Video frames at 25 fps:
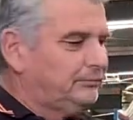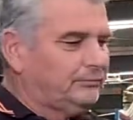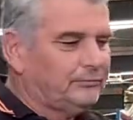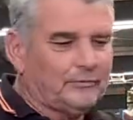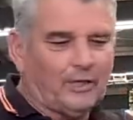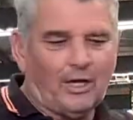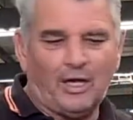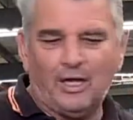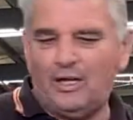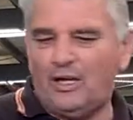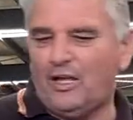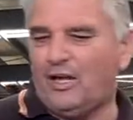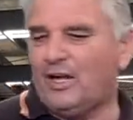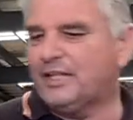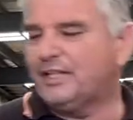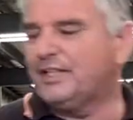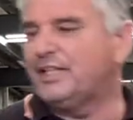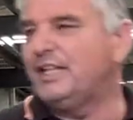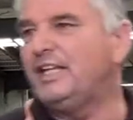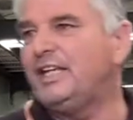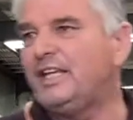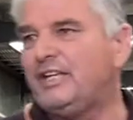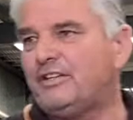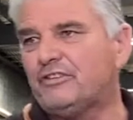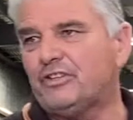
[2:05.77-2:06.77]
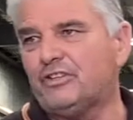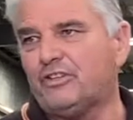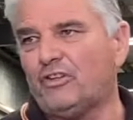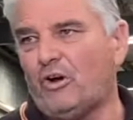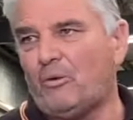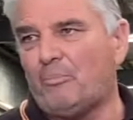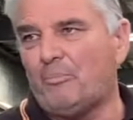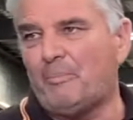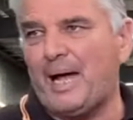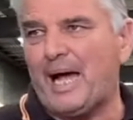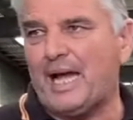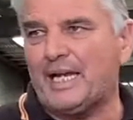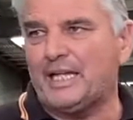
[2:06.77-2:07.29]
I like these,
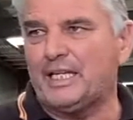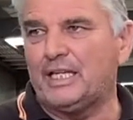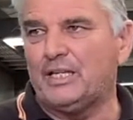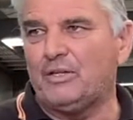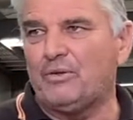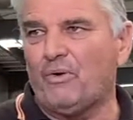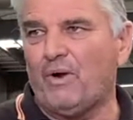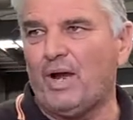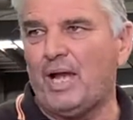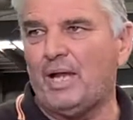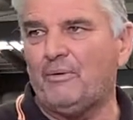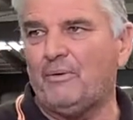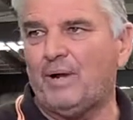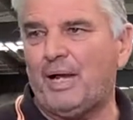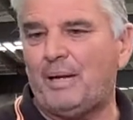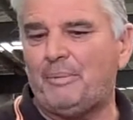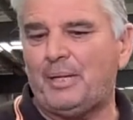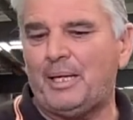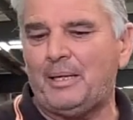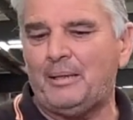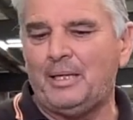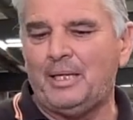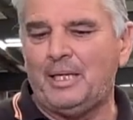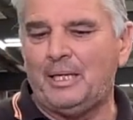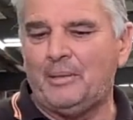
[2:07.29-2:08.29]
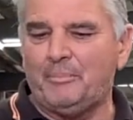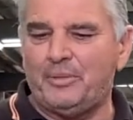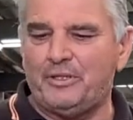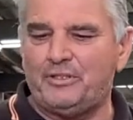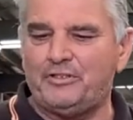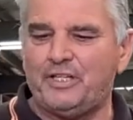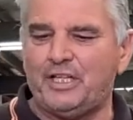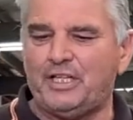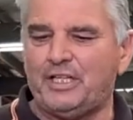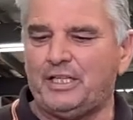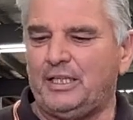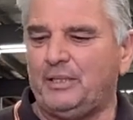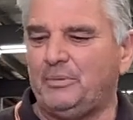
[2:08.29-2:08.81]
non-marking grey rubber,
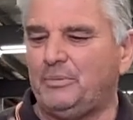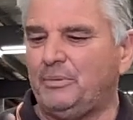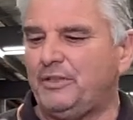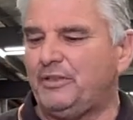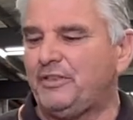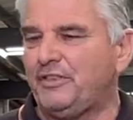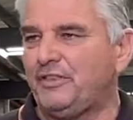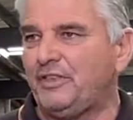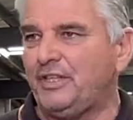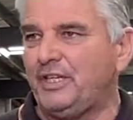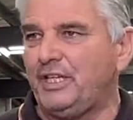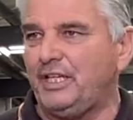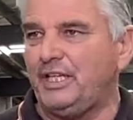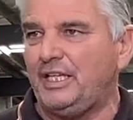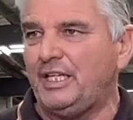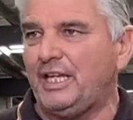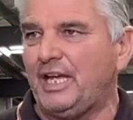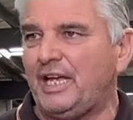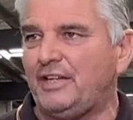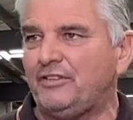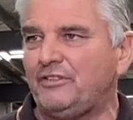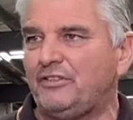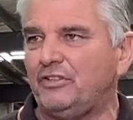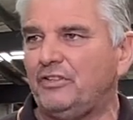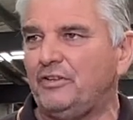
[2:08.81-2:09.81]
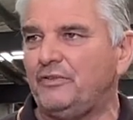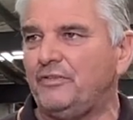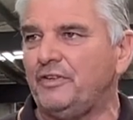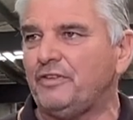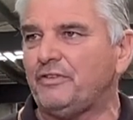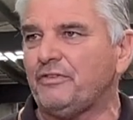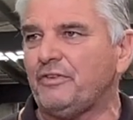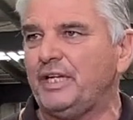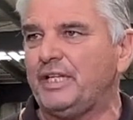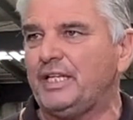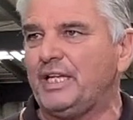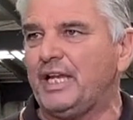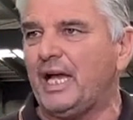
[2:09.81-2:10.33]
particularly with the silver
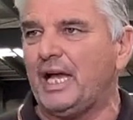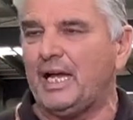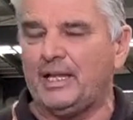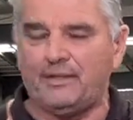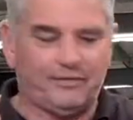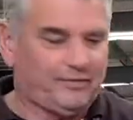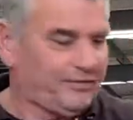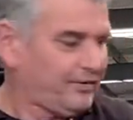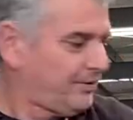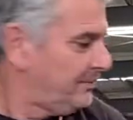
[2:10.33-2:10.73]
thread guards.